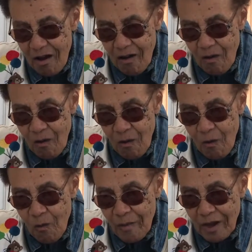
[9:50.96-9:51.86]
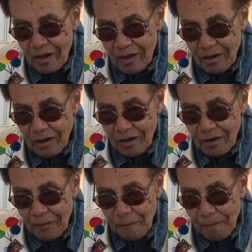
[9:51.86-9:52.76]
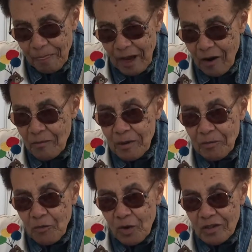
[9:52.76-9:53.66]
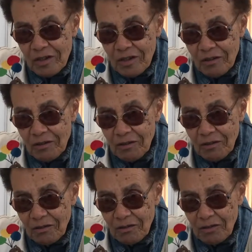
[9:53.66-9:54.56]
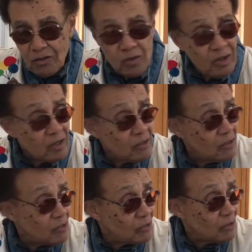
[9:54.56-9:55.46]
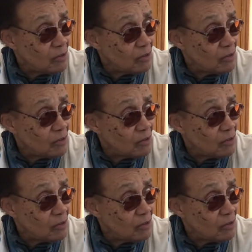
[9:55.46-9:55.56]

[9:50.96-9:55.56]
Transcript: Oh my God. I remember one day, do you want to hear this?